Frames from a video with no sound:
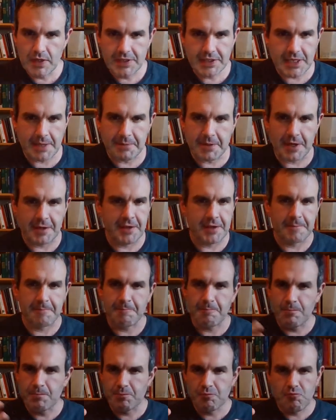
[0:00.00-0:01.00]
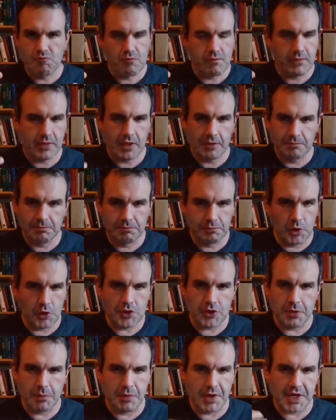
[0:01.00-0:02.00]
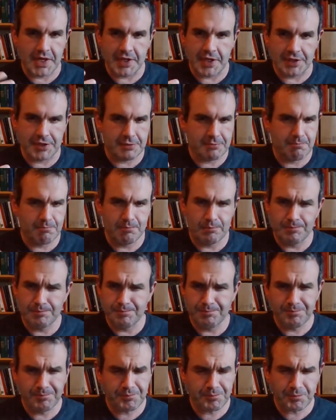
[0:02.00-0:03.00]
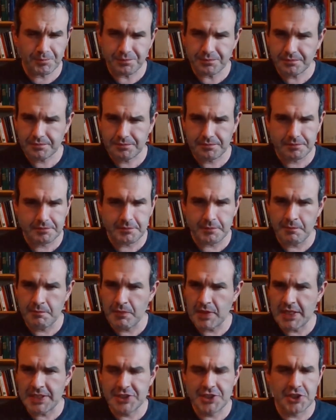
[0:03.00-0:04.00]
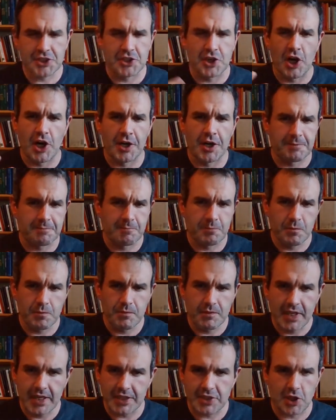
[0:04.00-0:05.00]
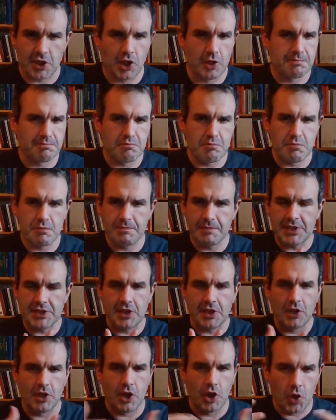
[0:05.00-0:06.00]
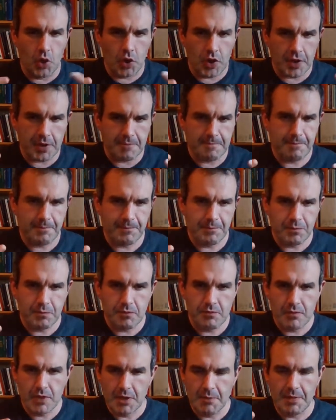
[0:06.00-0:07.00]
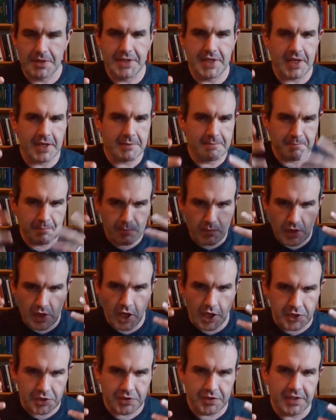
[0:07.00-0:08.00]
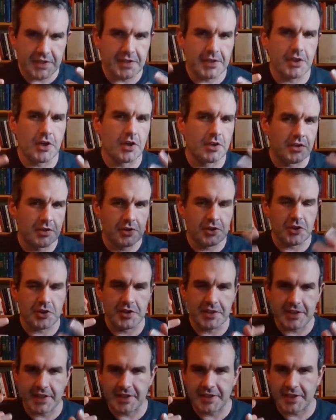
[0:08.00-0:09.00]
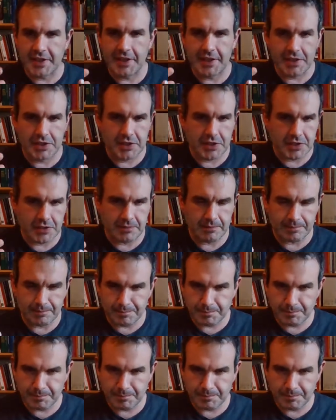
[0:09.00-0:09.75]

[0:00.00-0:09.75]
same kind of thing. Most of the breadiness is just gone. It's all oak, but then underneath the oak, you're starting to get the hints.